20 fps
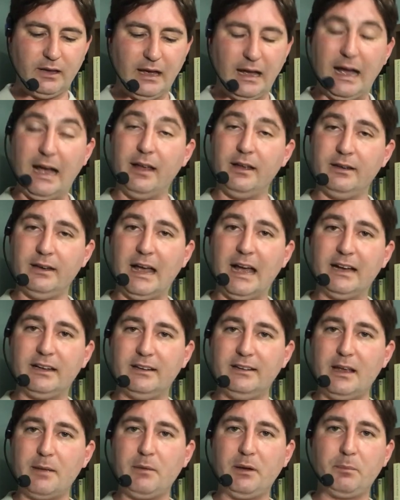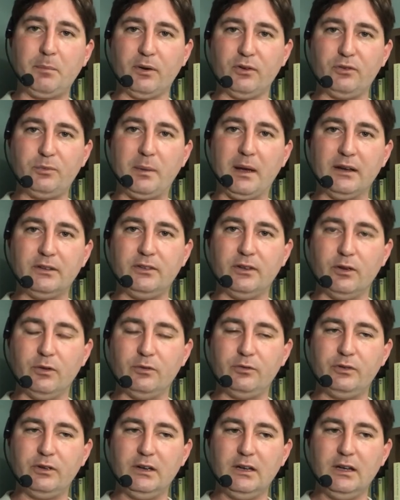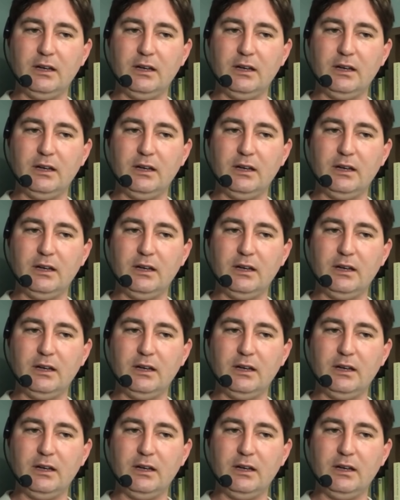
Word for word: uh, an academic perspective,